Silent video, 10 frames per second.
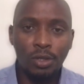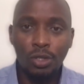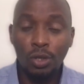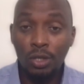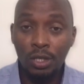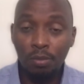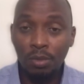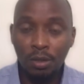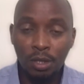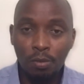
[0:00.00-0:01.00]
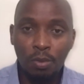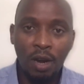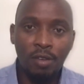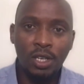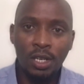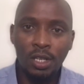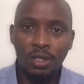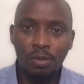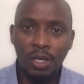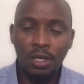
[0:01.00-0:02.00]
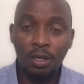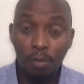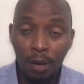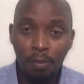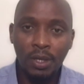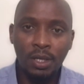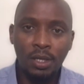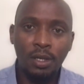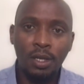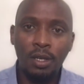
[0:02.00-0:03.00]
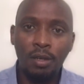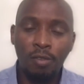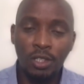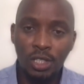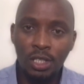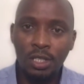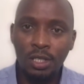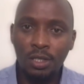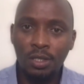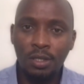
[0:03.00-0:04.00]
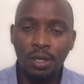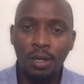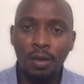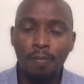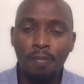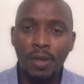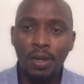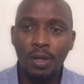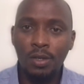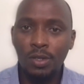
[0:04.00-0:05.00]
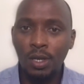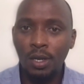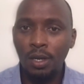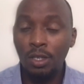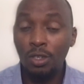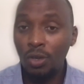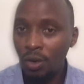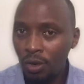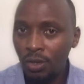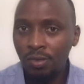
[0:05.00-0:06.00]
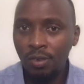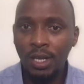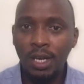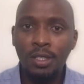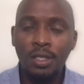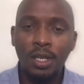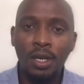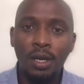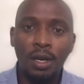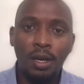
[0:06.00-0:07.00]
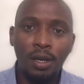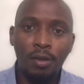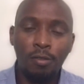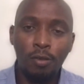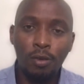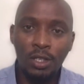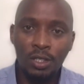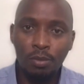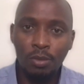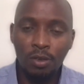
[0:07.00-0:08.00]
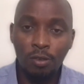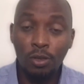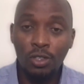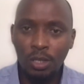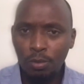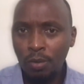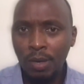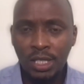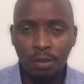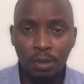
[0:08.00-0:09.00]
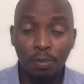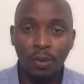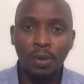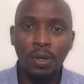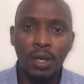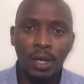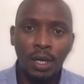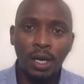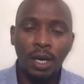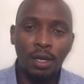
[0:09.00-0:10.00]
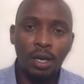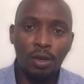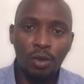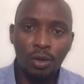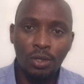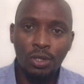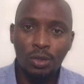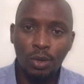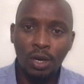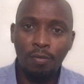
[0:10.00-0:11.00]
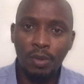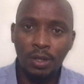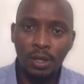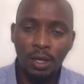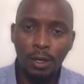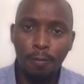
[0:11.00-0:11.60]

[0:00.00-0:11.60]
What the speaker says: sold in private clinics, but in public facilities, there's no cost for that, for symptomatic people. And those who have been